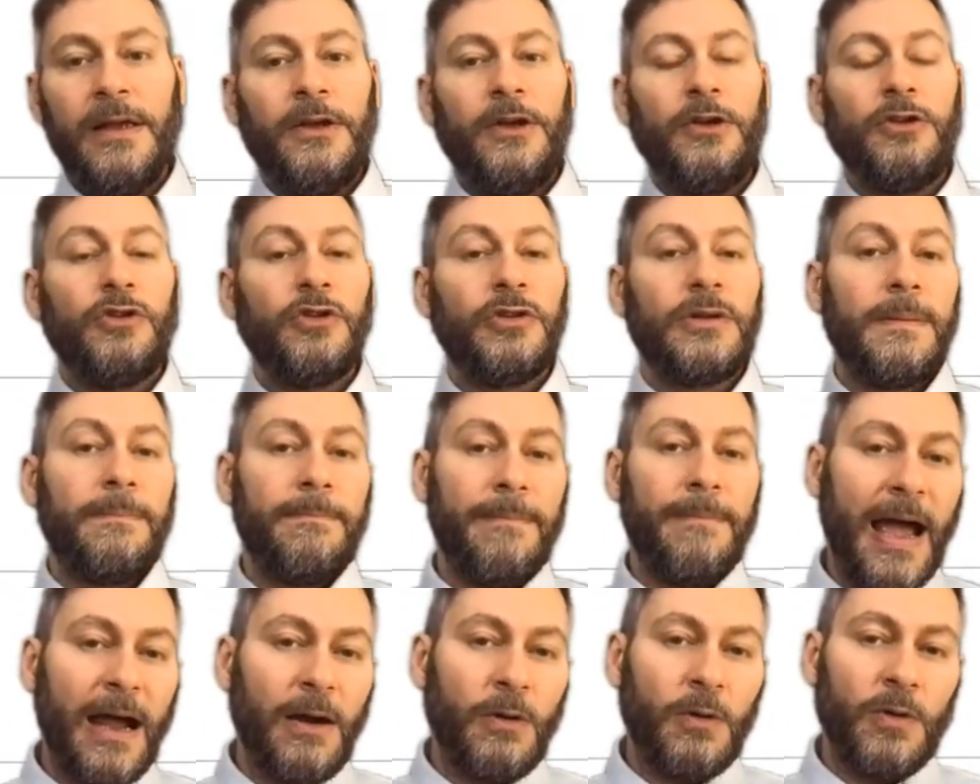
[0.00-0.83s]
You do the
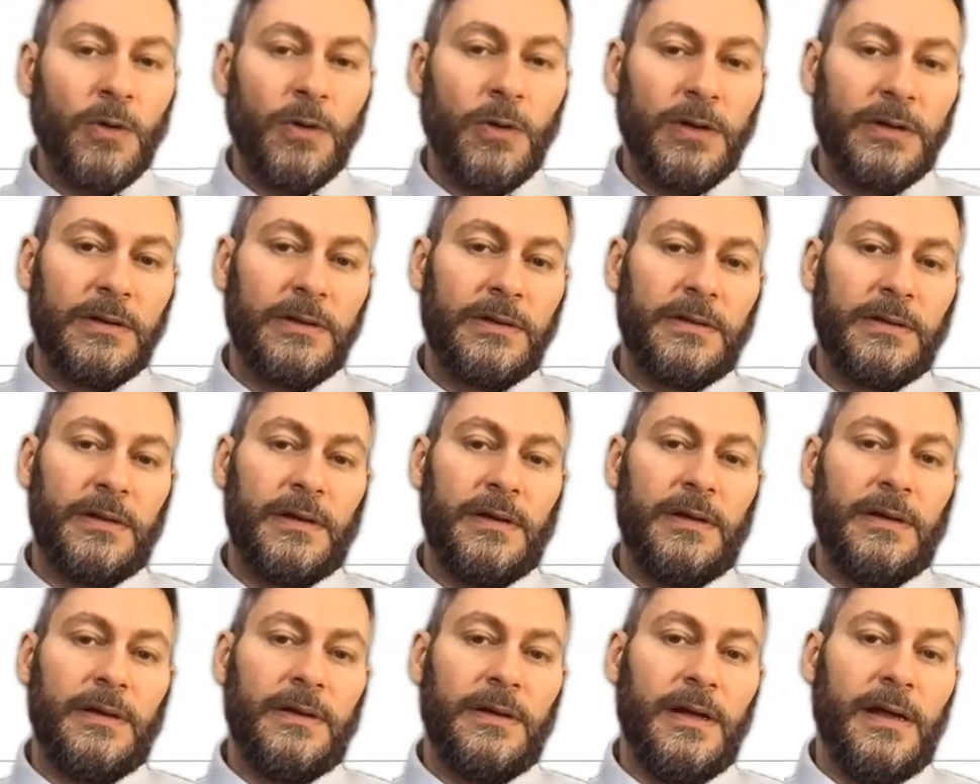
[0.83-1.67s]
backward
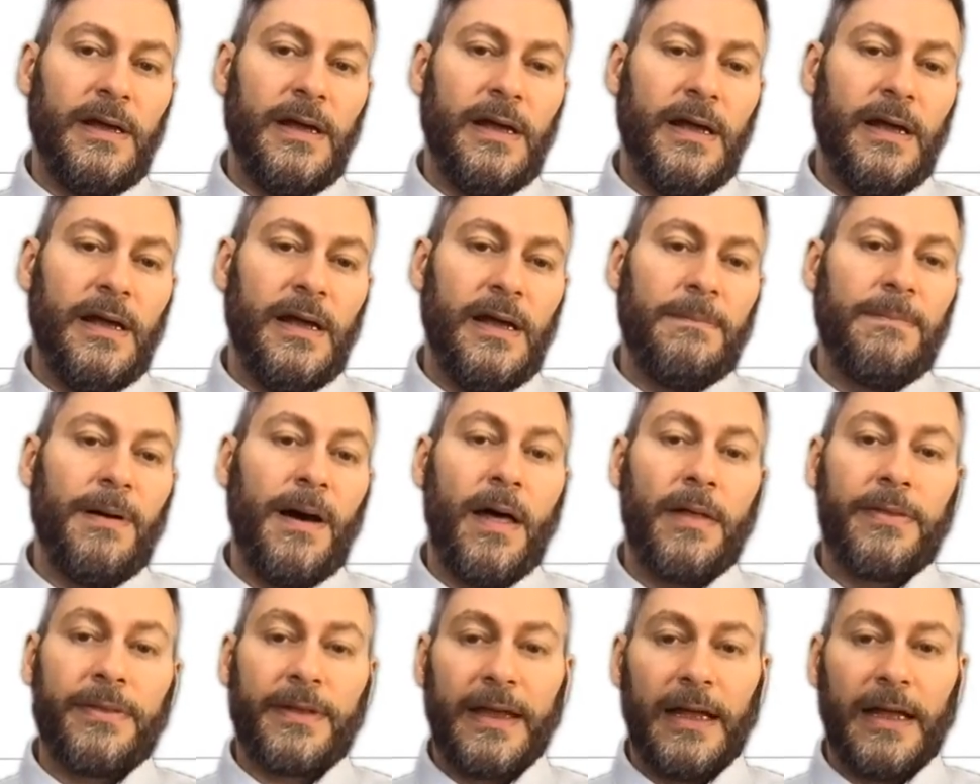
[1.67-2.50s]

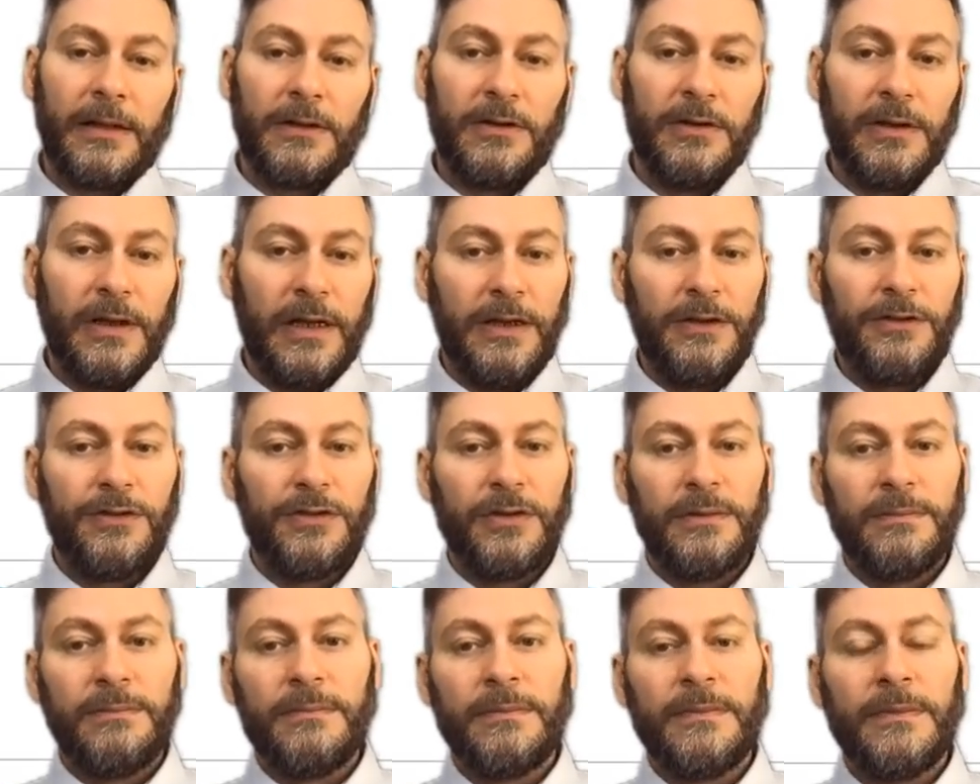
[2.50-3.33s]
path
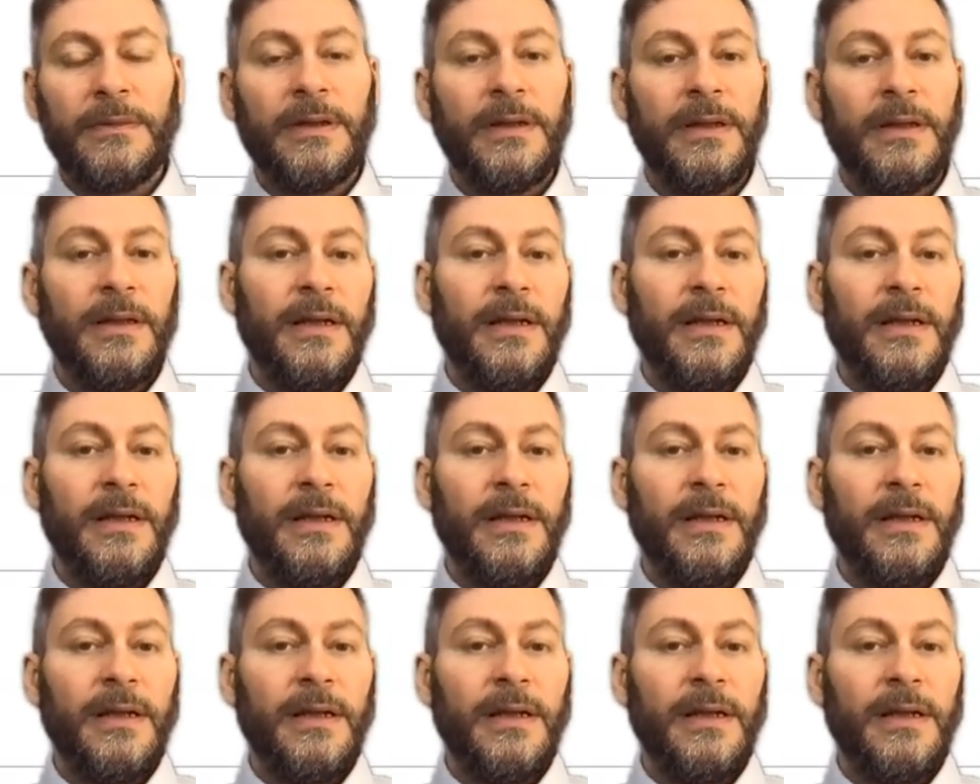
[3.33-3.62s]
calculation.